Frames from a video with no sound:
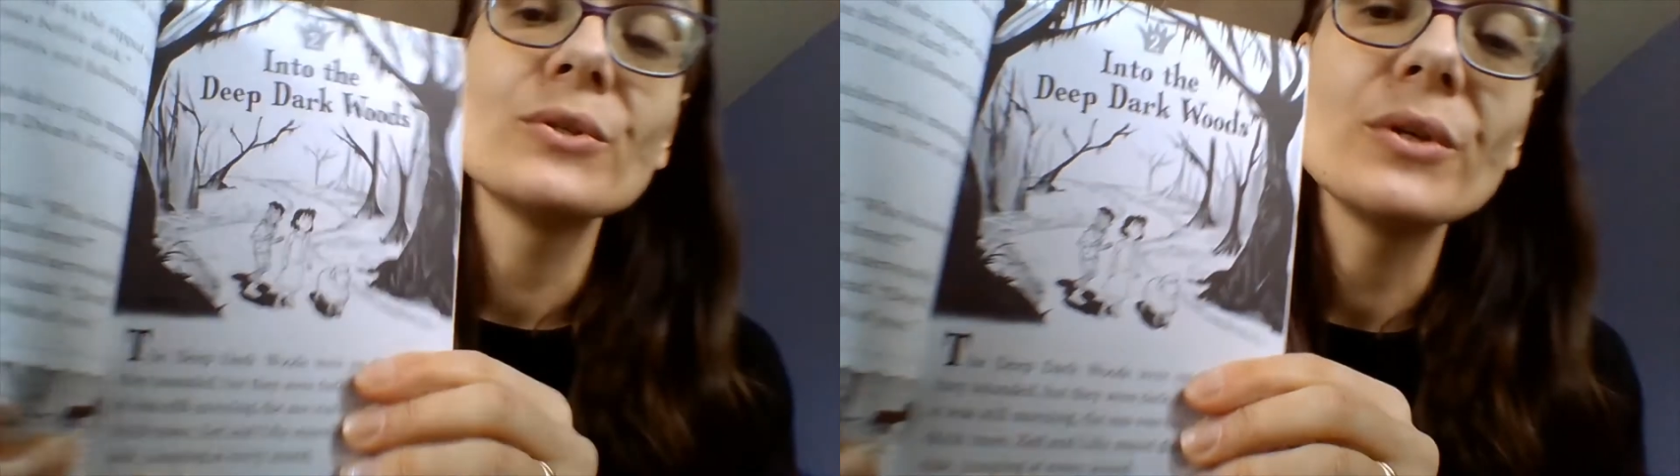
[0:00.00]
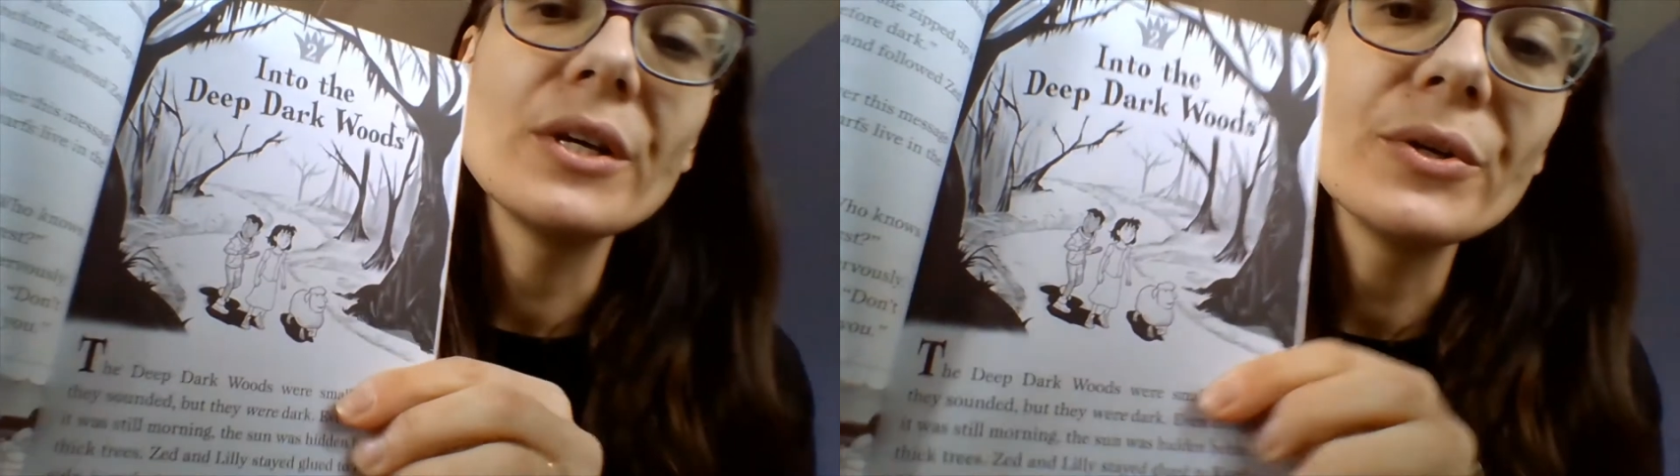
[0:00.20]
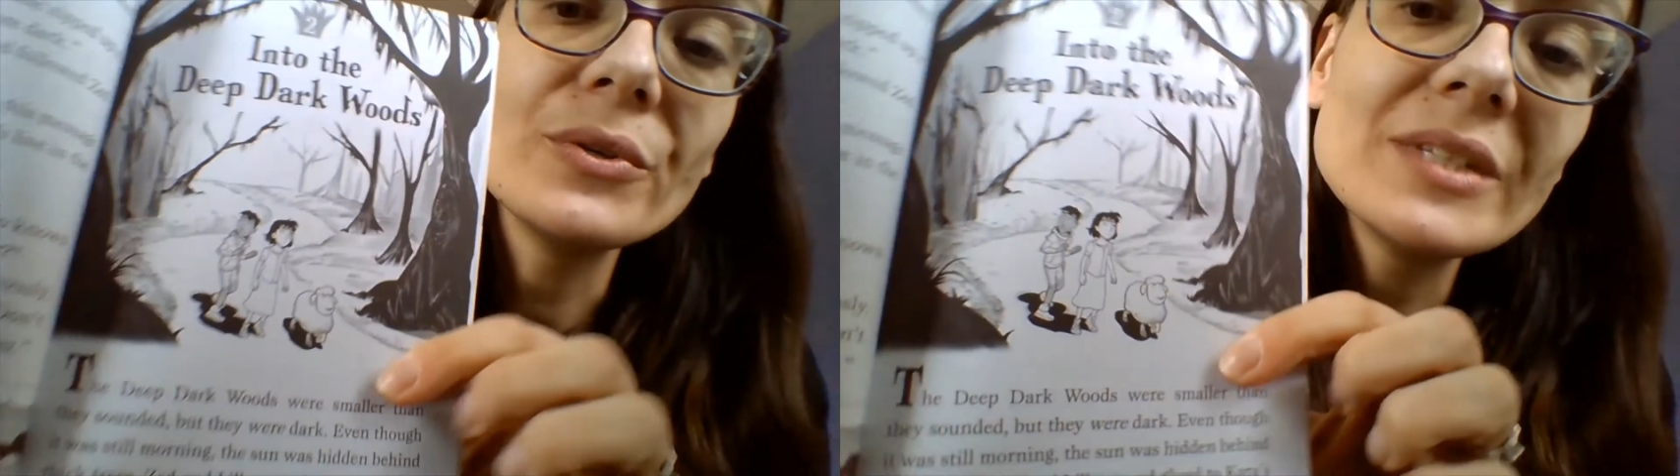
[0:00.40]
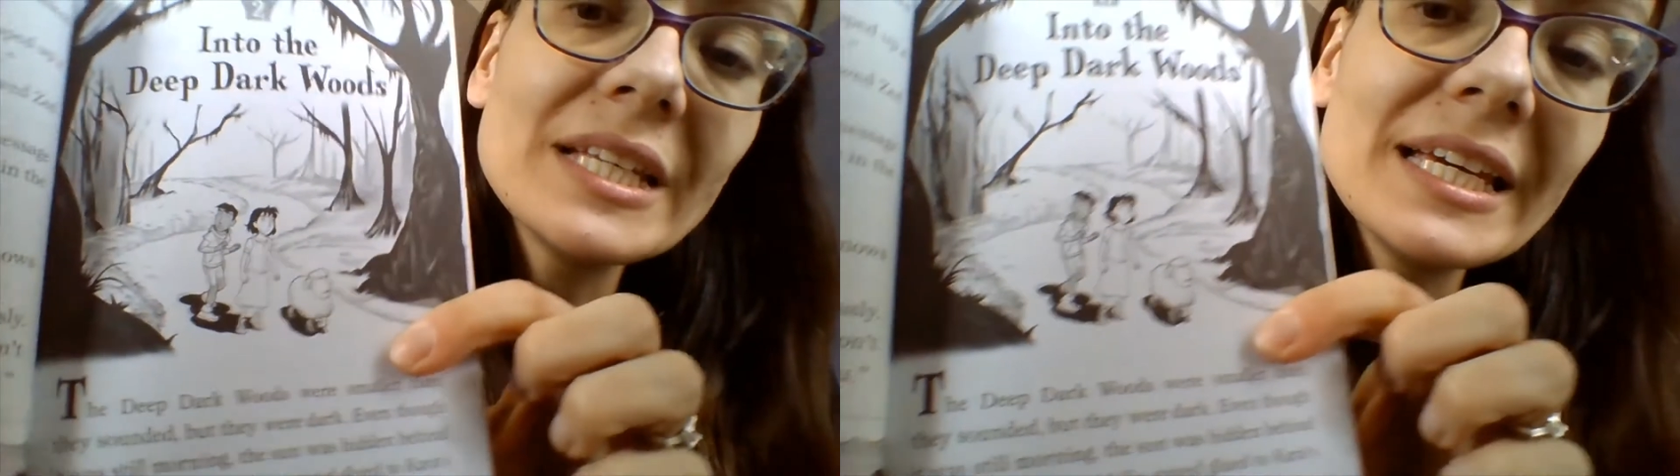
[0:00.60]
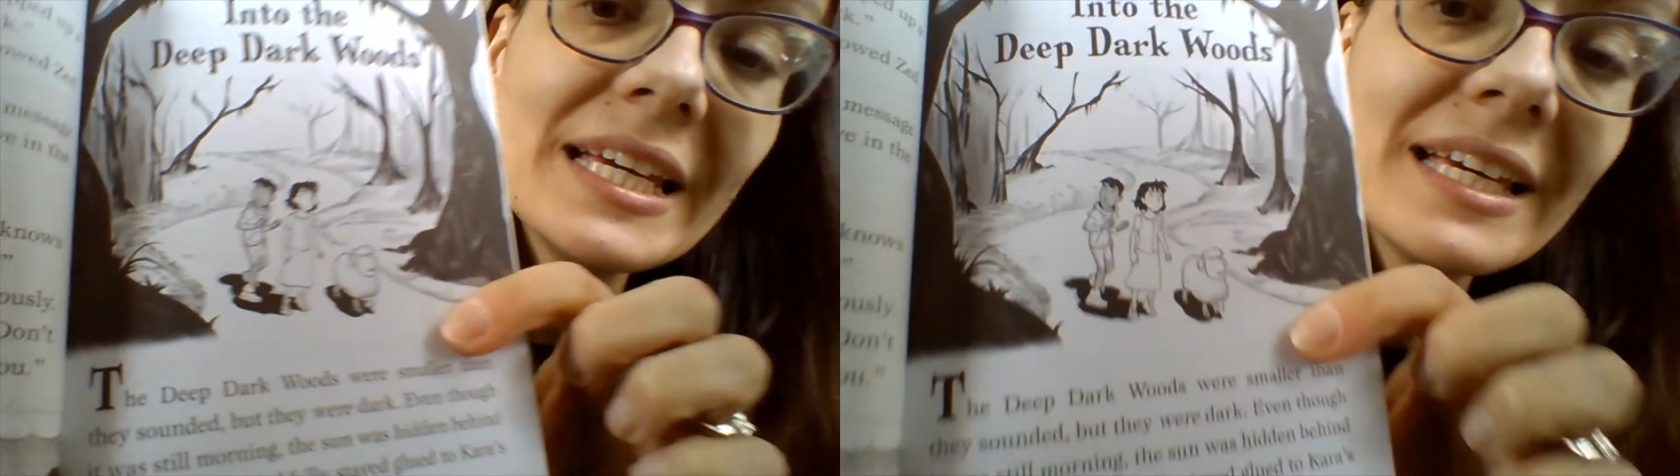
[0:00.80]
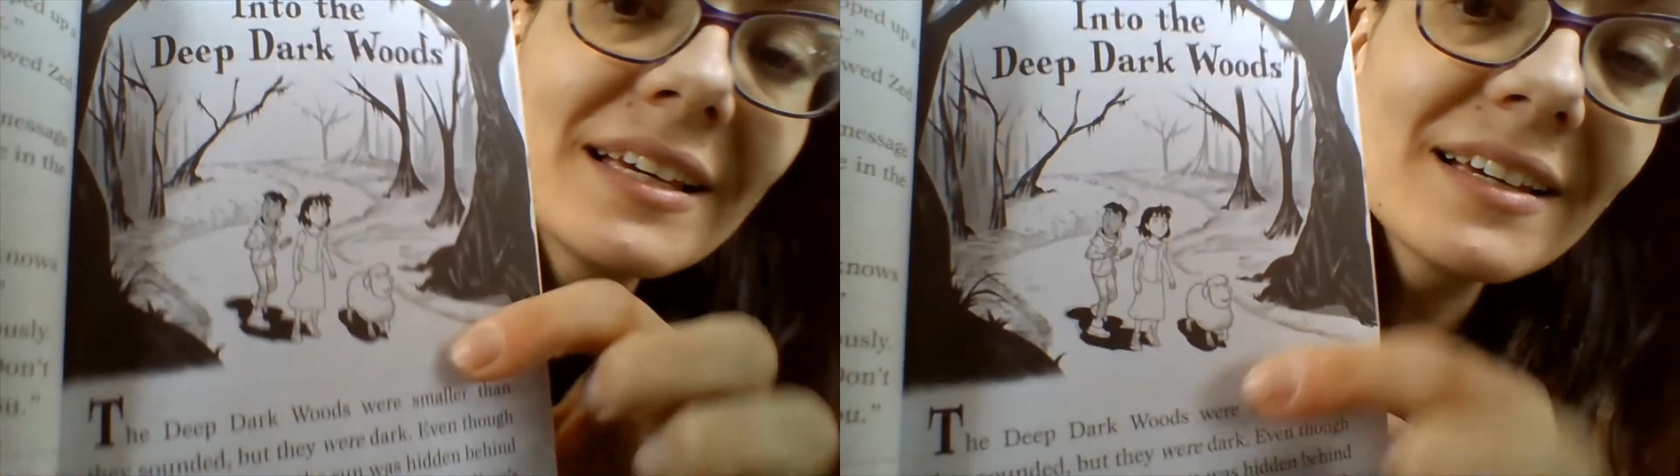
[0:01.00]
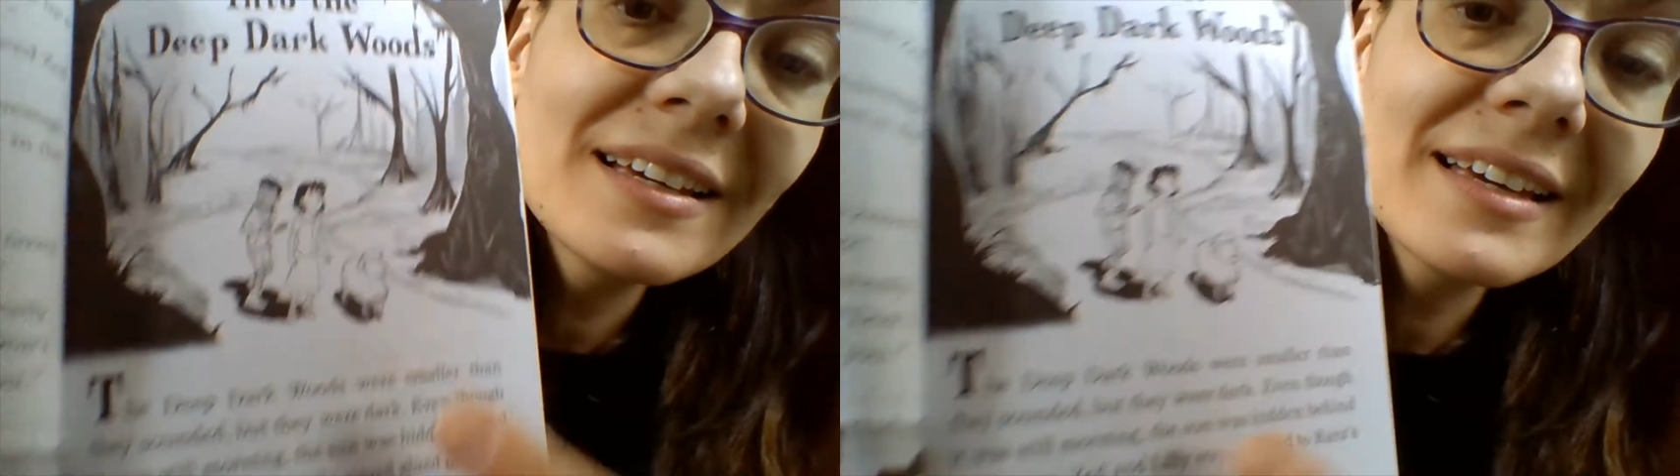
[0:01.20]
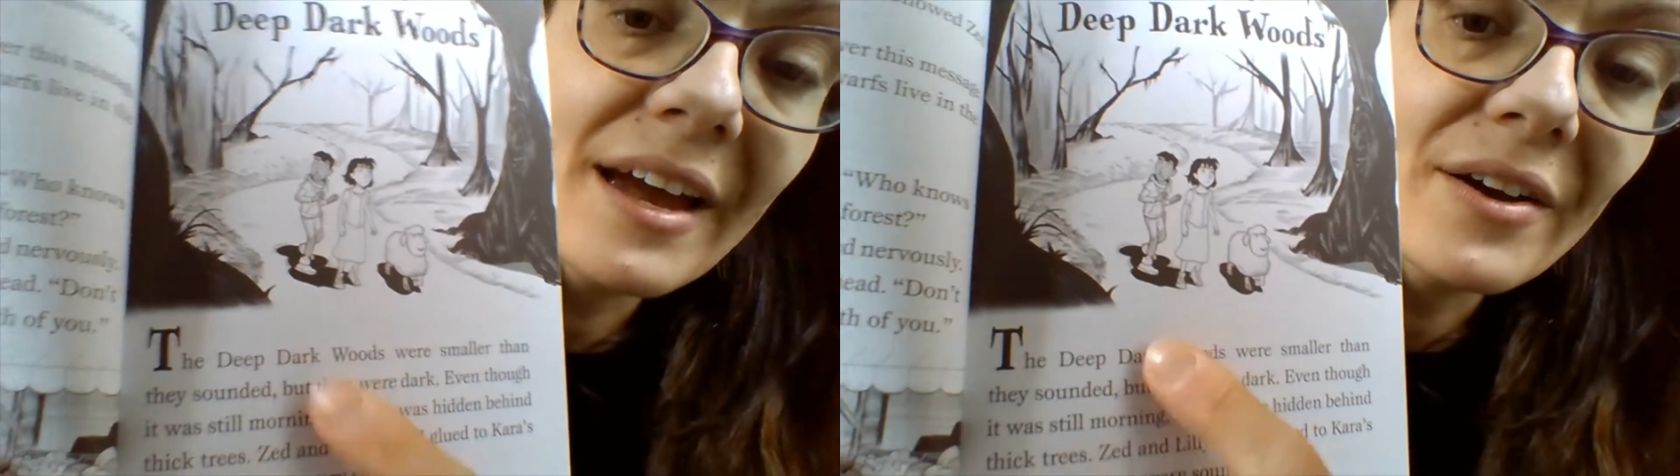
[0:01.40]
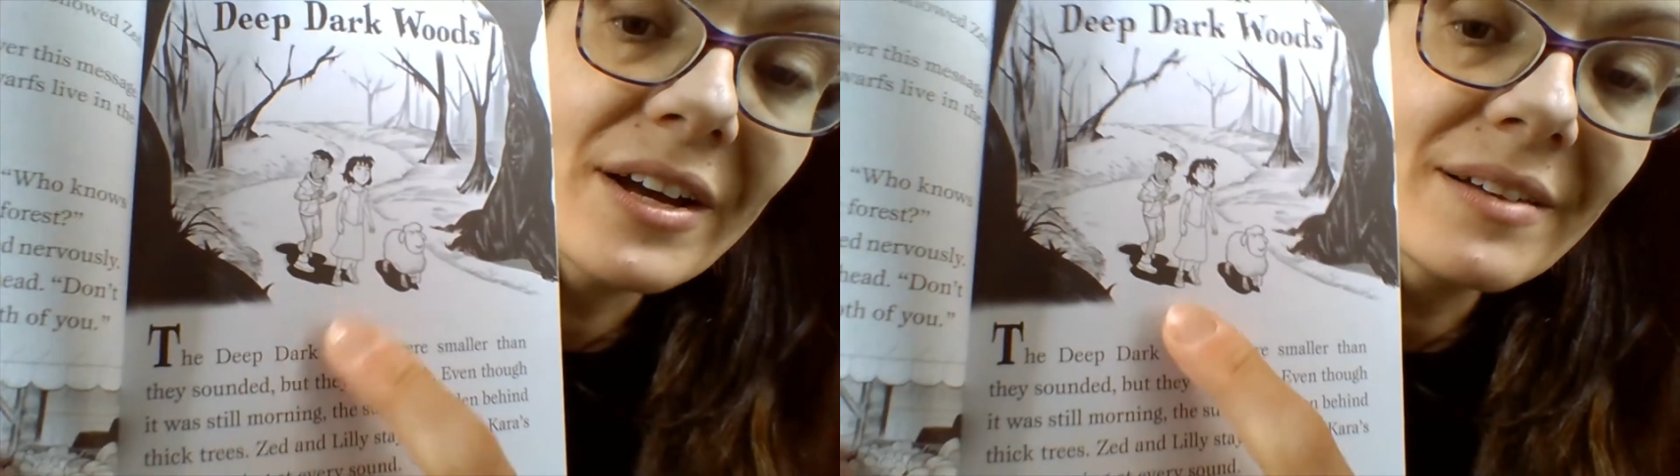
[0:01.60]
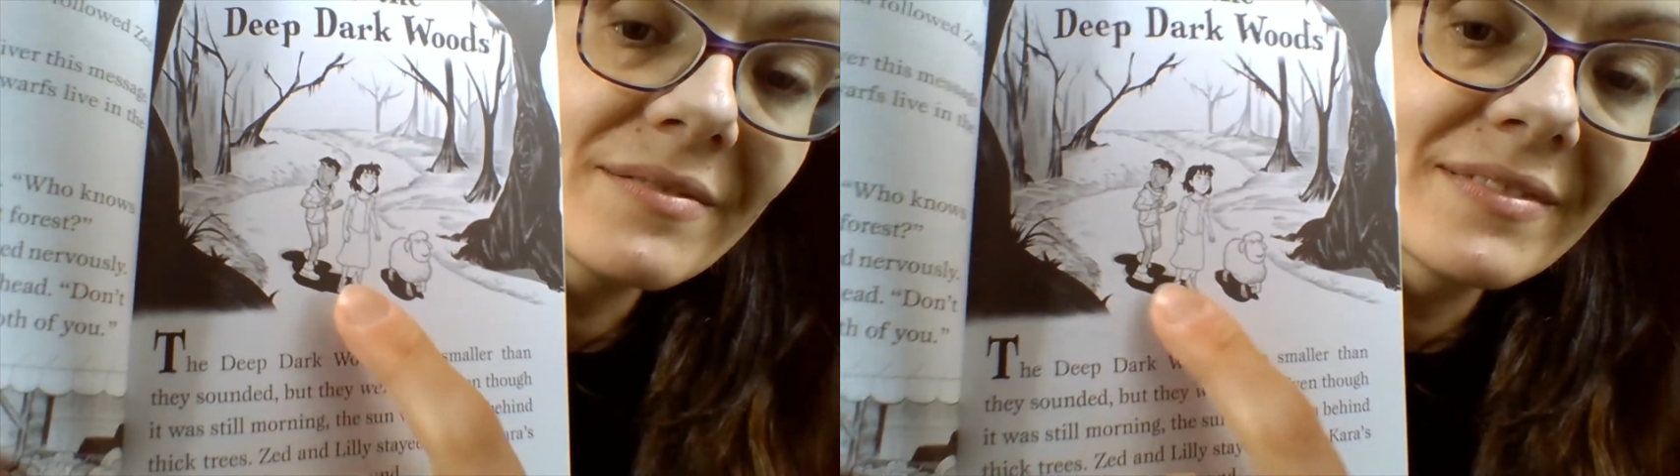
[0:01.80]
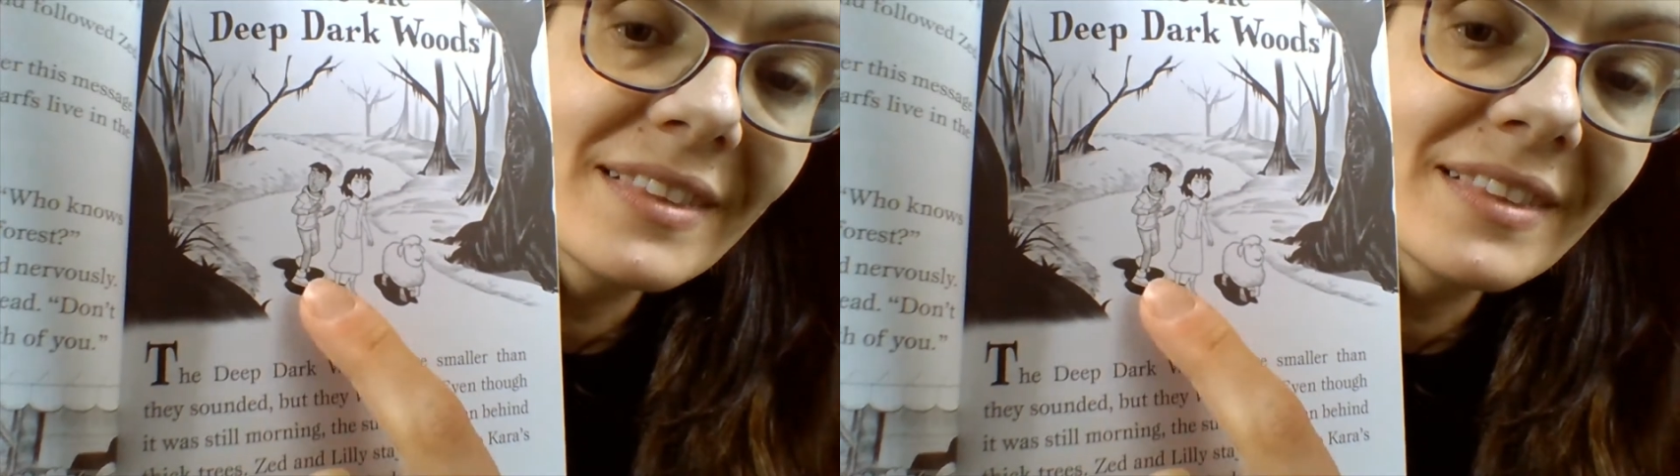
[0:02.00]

Here you see Kara